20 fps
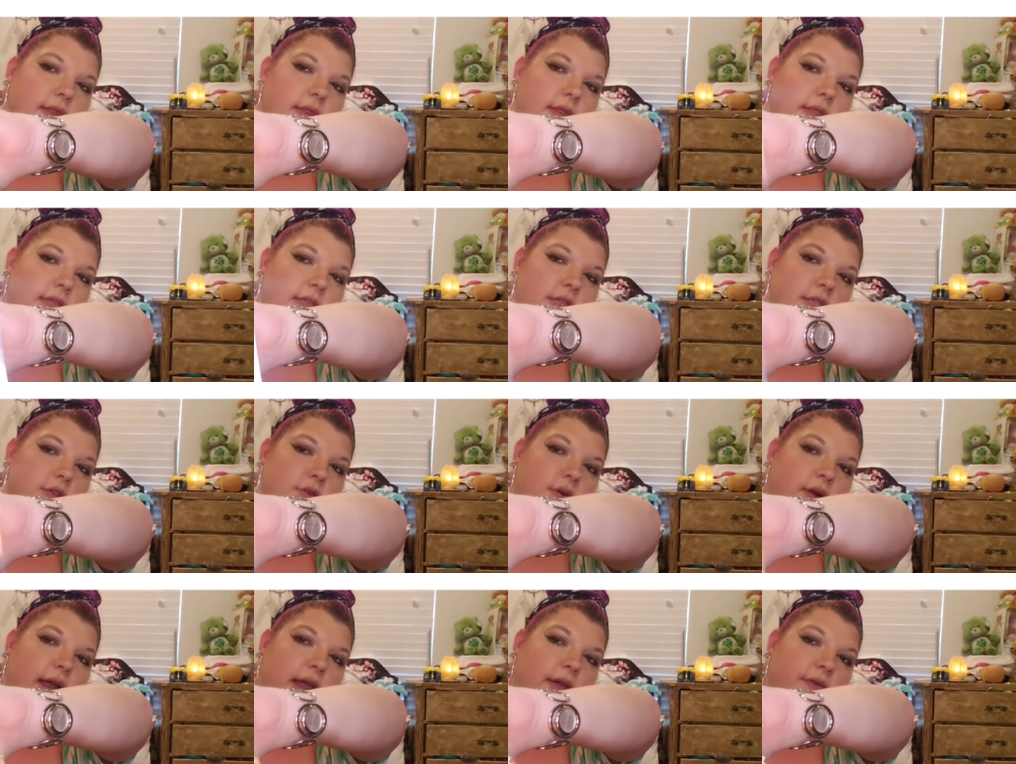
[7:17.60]
this is
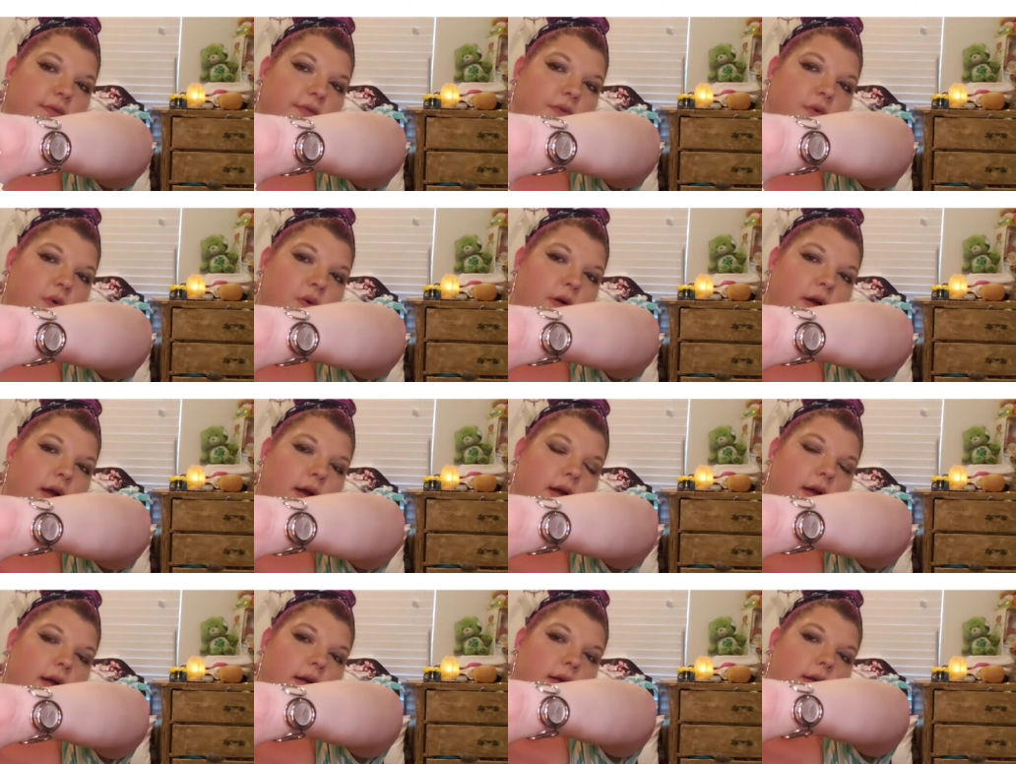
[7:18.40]
great
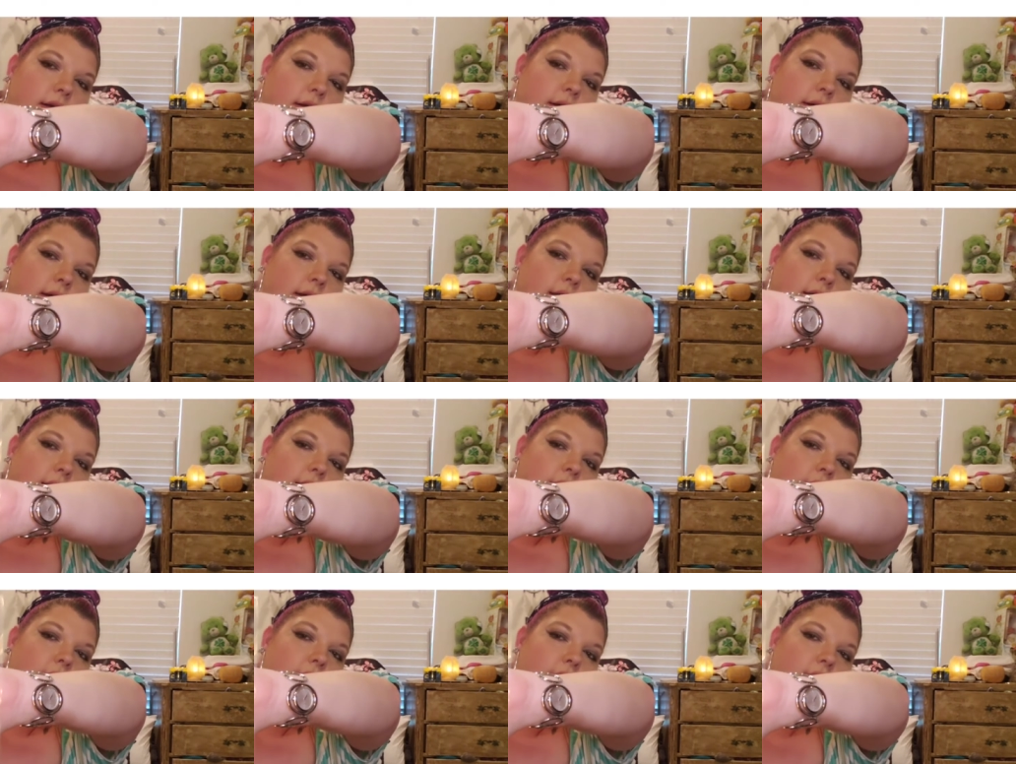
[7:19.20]
for
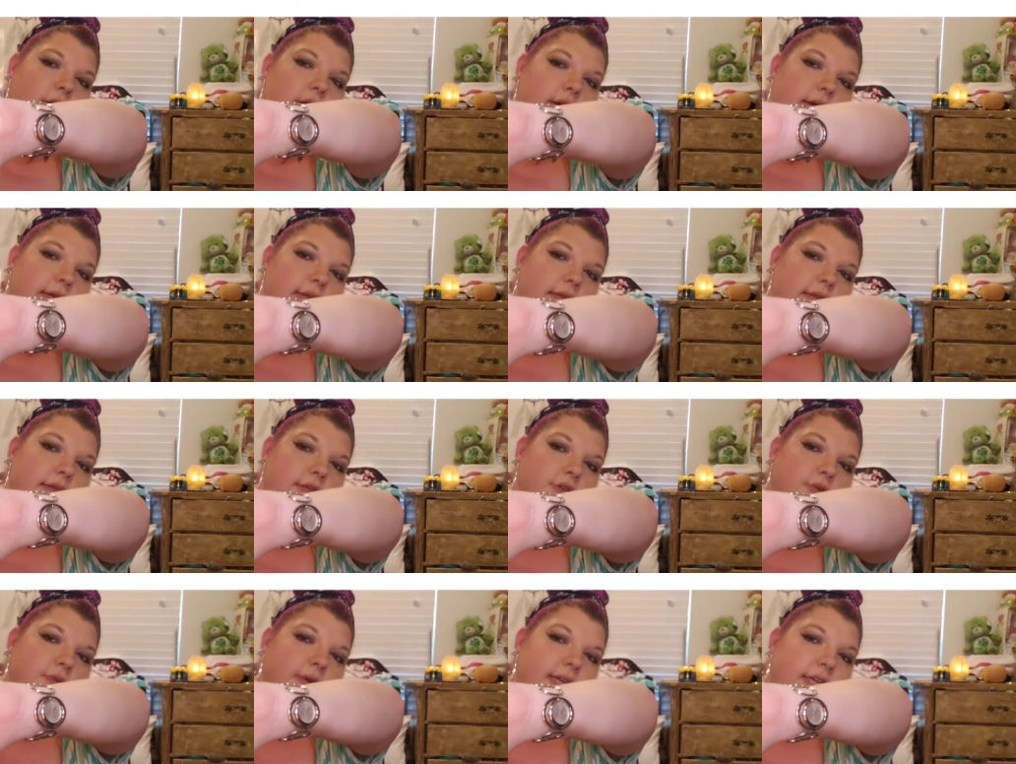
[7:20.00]
our current
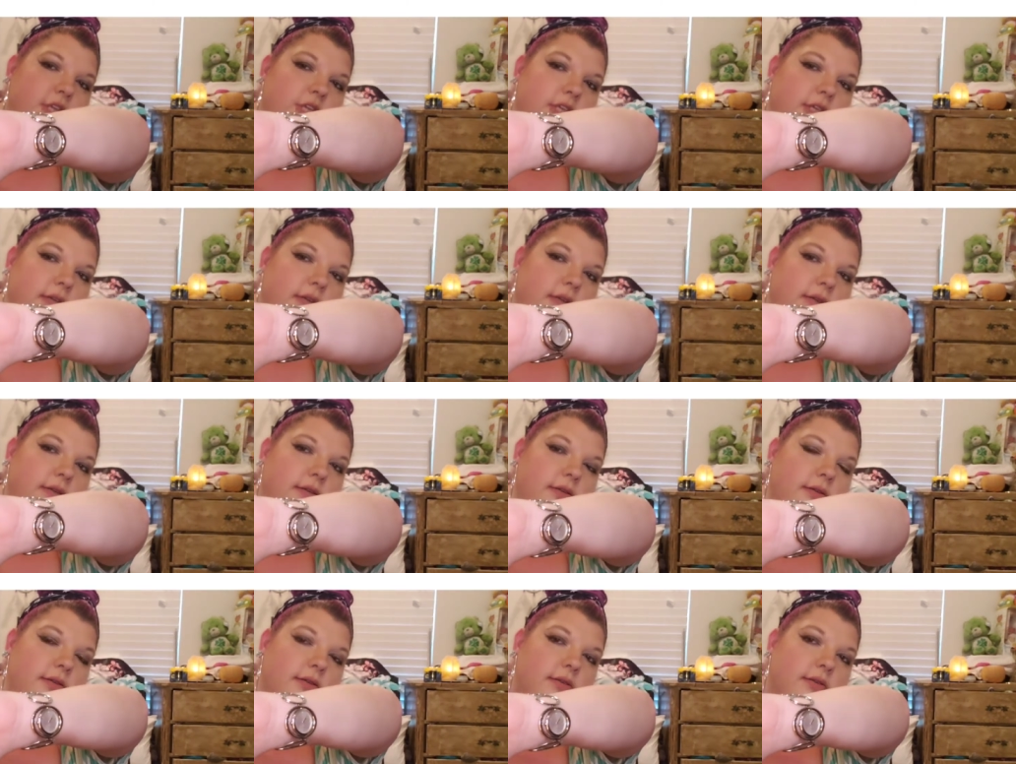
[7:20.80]
situation.